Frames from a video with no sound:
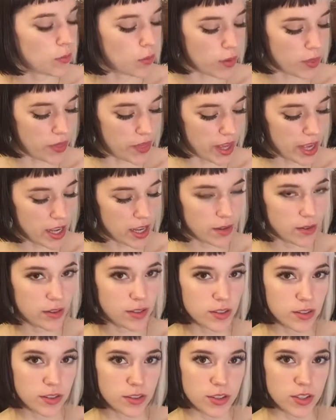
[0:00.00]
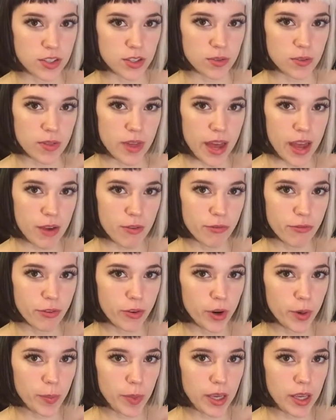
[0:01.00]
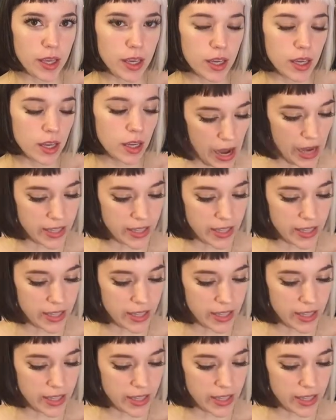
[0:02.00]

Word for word: Would they do that for me?